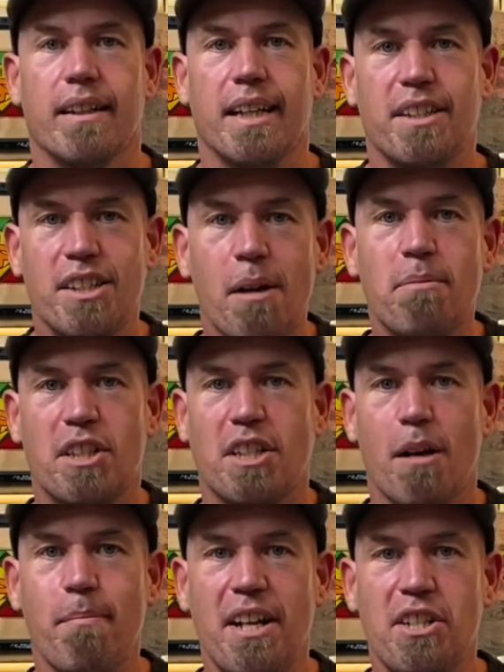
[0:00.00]
In terms of
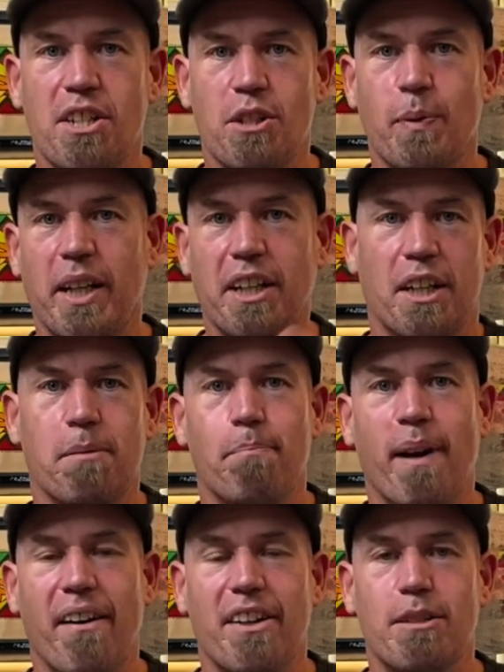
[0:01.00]
dimensions, we can
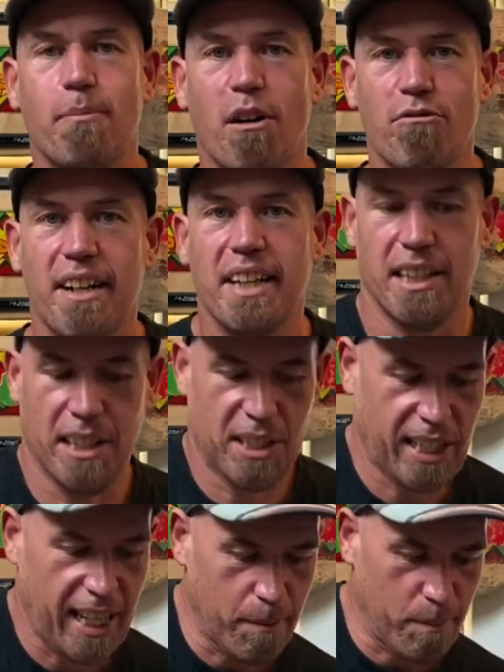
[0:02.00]
compare it to my regular
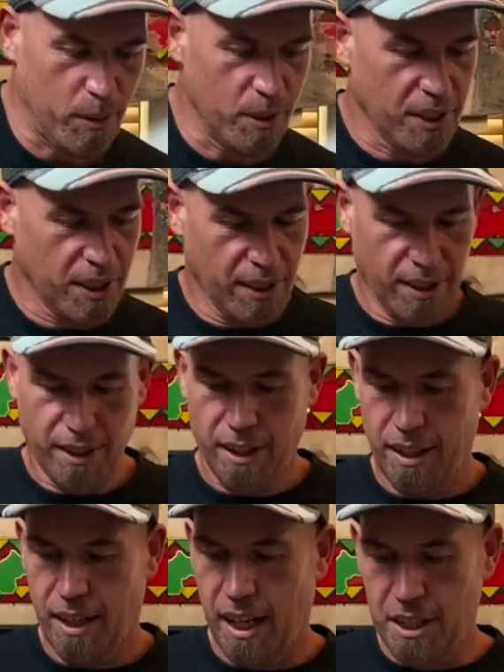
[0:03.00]
skateboard,
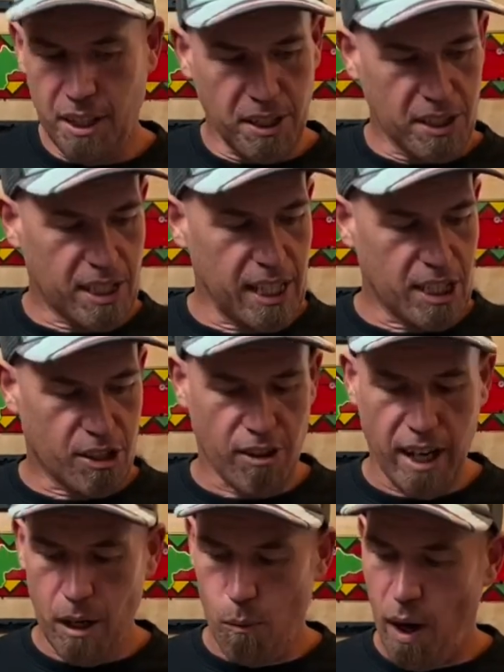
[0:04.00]
and you can see
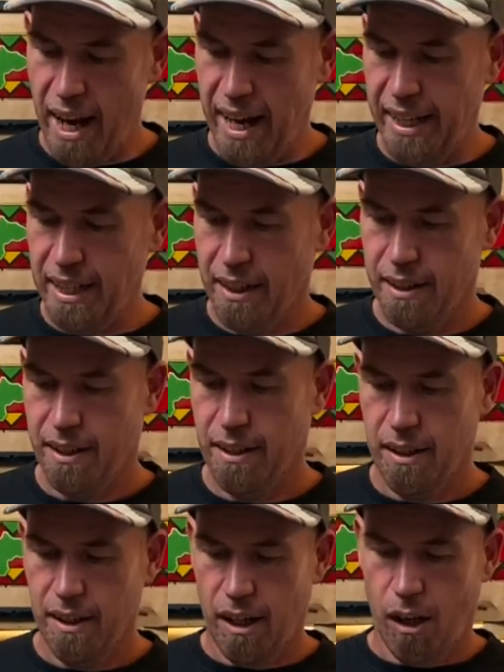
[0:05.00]
straight away,
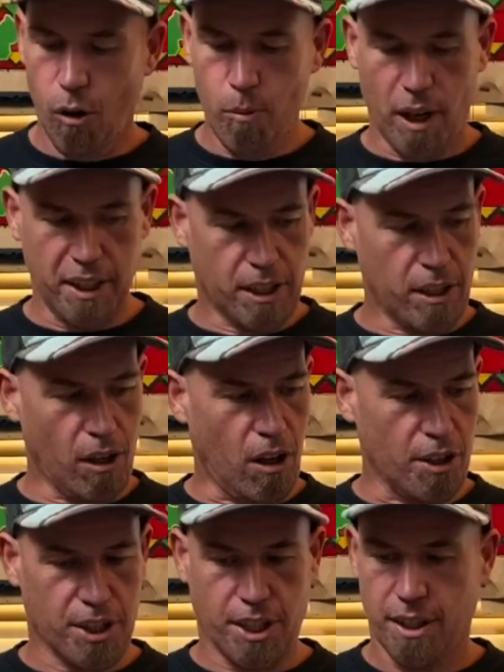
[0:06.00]
oh my
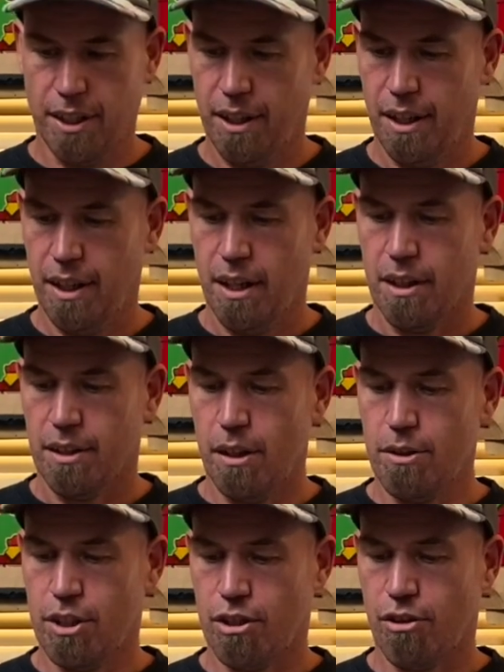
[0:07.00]
gosh,
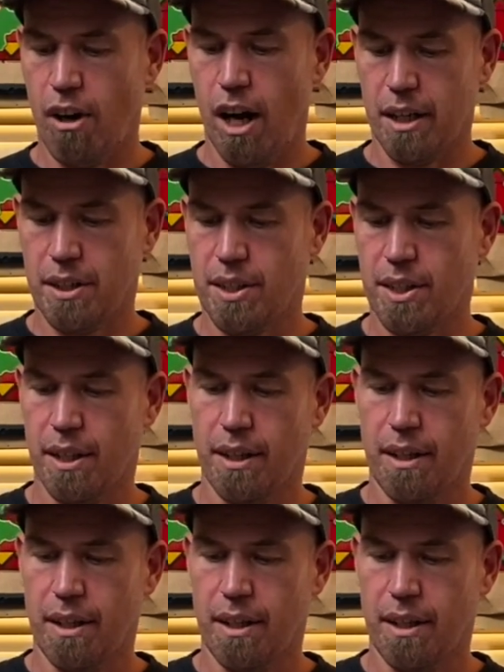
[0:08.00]
those trucks